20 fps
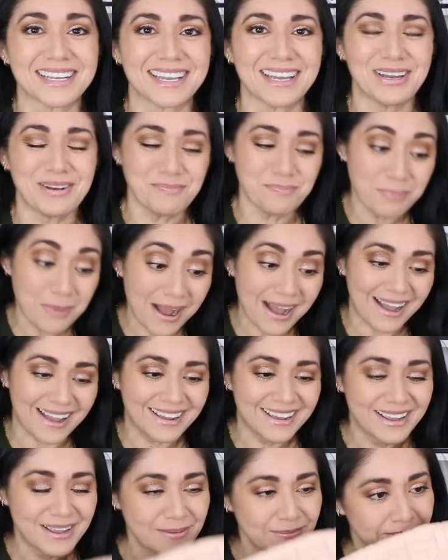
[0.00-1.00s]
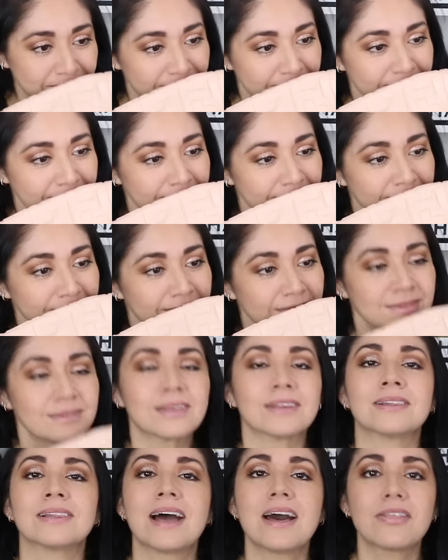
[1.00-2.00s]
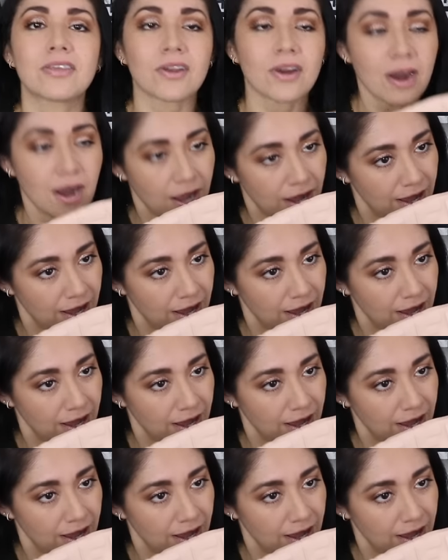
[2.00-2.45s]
good, but the leather,